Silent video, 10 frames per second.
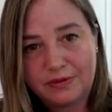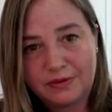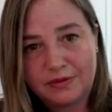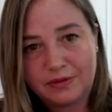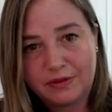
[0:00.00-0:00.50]

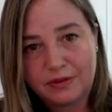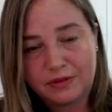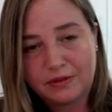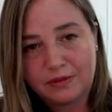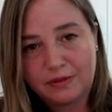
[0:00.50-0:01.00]

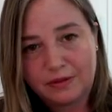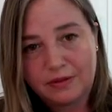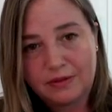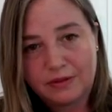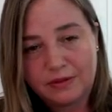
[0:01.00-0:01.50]

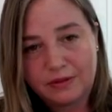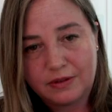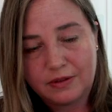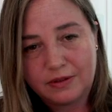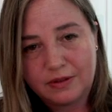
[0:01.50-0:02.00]

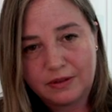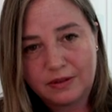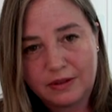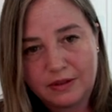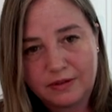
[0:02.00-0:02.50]

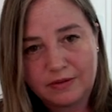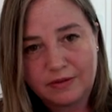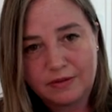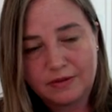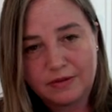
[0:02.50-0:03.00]

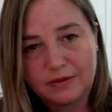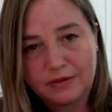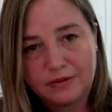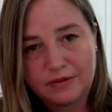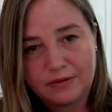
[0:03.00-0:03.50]

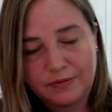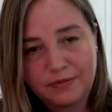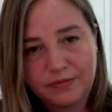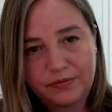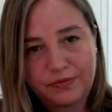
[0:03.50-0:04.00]

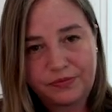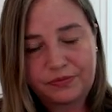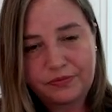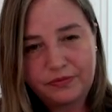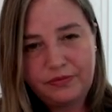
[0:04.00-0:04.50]

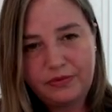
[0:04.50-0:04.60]
(silent)